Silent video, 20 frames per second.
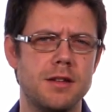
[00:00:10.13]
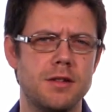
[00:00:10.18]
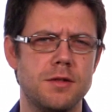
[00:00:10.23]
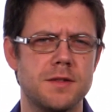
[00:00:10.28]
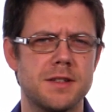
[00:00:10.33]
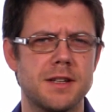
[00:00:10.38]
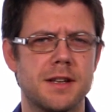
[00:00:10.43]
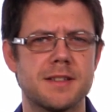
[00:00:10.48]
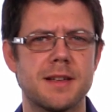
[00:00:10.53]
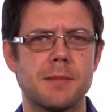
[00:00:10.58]

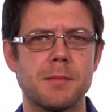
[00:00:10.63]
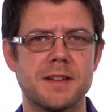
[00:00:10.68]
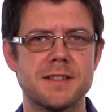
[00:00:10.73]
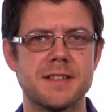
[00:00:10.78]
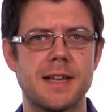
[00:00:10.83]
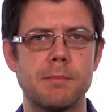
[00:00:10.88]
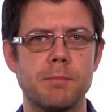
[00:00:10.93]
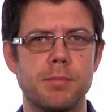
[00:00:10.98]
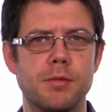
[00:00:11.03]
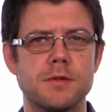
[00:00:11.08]
using some
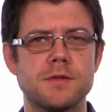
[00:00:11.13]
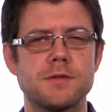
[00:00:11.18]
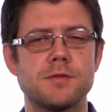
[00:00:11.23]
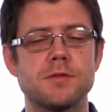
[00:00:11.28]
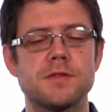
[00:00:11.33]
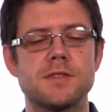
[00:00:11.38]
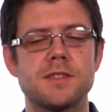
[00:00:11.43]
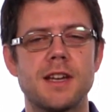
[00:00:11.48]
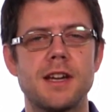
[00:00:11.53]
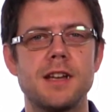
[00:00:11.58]
examples to
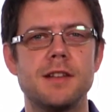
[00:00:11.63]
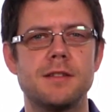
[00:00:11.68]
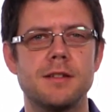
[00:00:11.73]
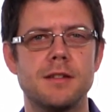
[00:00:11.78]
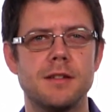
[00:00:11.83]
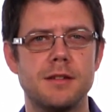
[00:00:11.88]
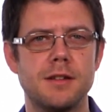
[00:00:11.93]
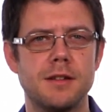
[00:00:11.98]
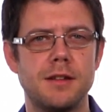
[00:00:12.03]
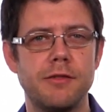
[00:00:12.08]
state
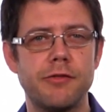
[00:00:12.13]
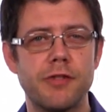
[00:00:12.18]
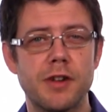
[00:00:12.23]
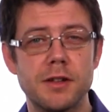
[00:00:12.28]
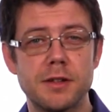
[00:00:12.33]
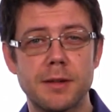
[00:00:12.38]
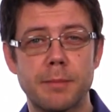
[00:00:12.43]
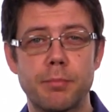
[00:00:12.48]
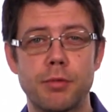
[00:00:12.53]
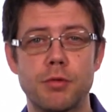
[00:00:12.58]
the
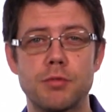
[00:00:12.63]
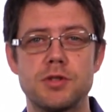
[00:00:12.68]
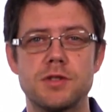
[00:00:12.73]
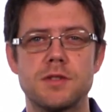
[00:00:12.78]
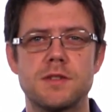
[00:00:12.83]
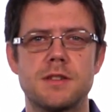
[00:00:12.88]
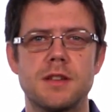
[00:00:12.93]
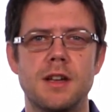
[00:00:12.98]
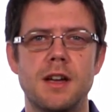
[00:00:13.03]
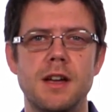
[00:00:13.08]
different
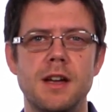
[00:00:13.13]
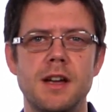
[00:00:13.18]
approaches